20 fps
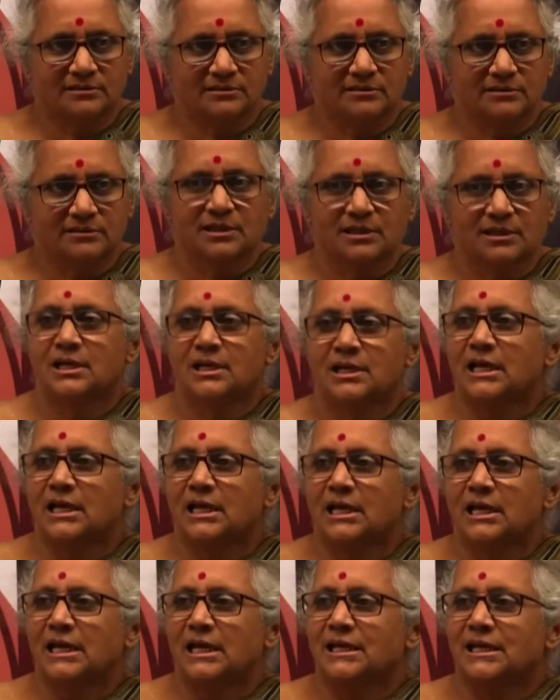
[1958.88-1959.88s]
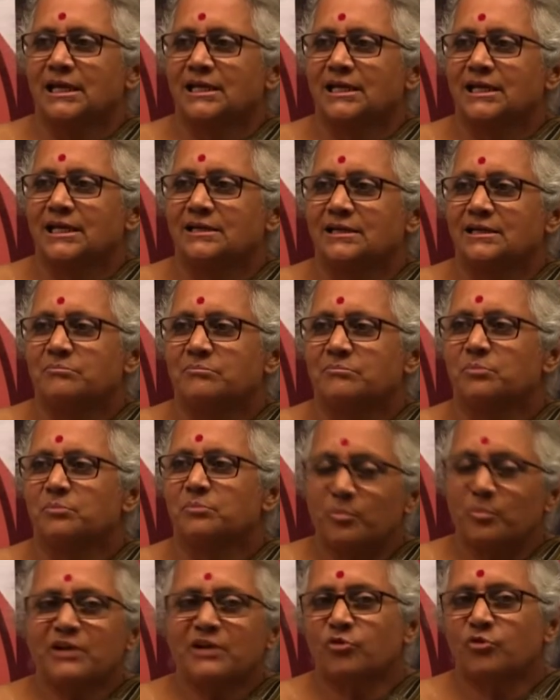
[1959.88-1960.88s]
The mobile phone is more
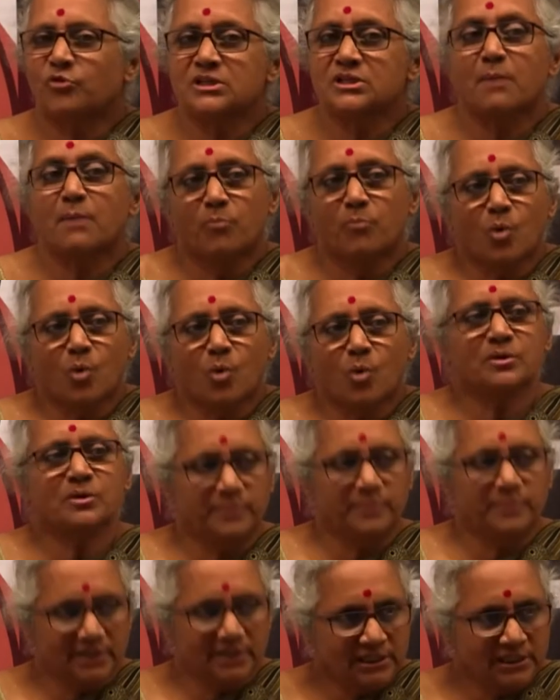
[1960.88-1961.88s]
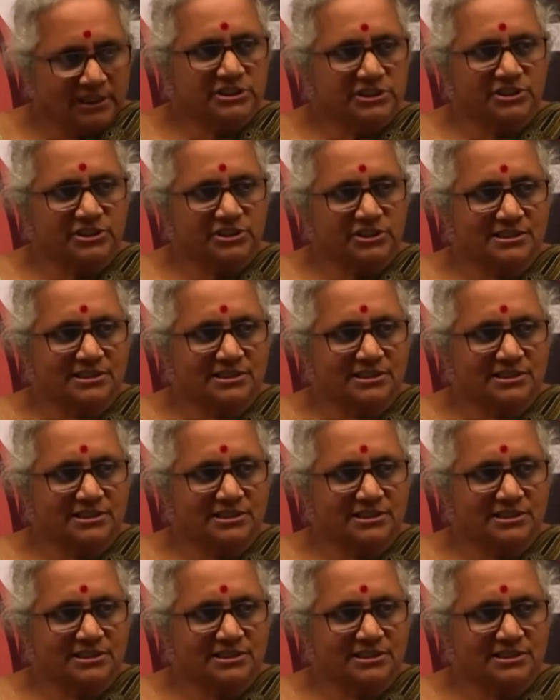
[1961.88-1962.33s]
pernicious than Aadhaar.